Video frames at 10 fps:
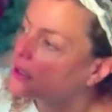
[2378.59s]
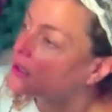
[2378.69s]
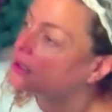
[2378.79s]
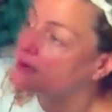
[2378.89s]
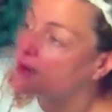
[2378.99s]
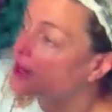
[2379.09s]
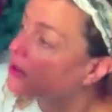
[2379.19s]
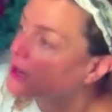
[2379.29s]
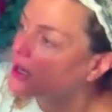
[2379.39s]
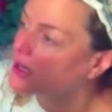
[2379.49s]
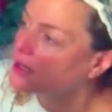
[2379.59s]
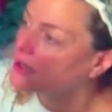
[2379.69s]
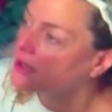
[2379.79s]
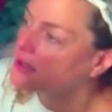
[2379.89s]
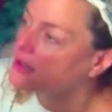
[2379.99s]
Because if they're not
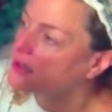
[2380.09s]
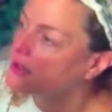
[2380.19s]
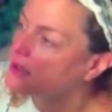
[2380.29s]
innocent,